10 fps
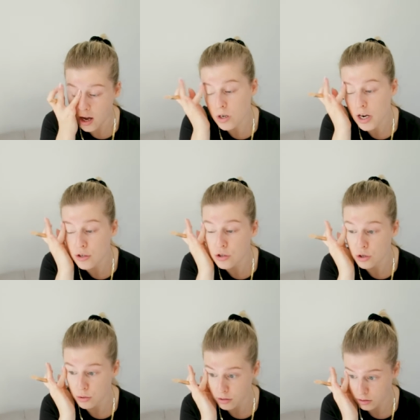What I used to do
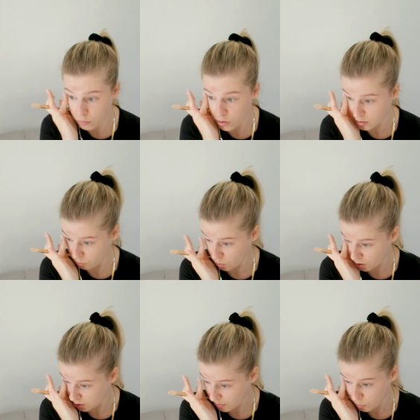is once one
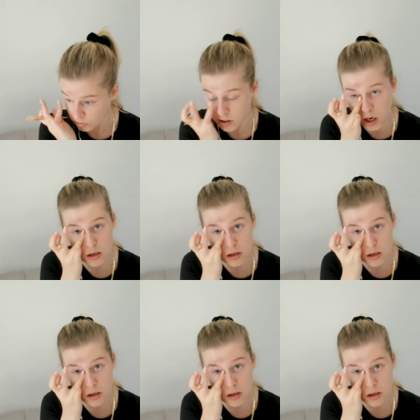assignment was done,